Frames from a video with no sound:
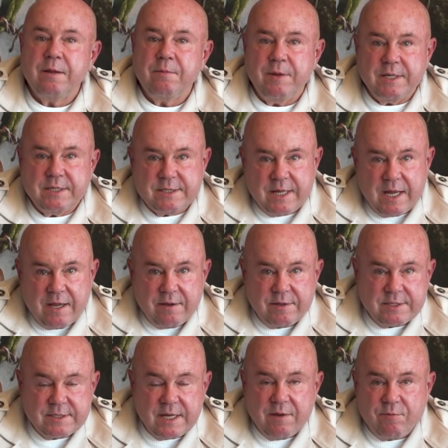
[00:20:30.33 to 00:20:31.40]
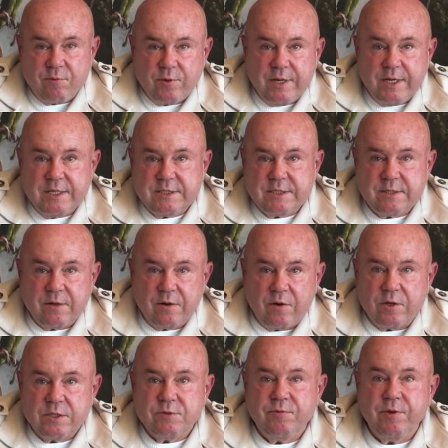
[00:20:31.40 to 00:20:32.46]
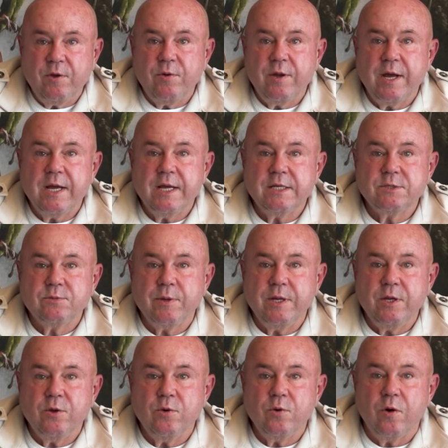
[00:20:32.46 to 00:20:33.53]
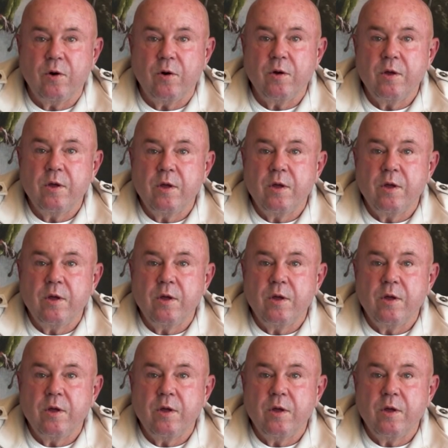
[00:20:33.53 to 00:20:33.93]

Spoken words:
be stay safe for these last few days when you are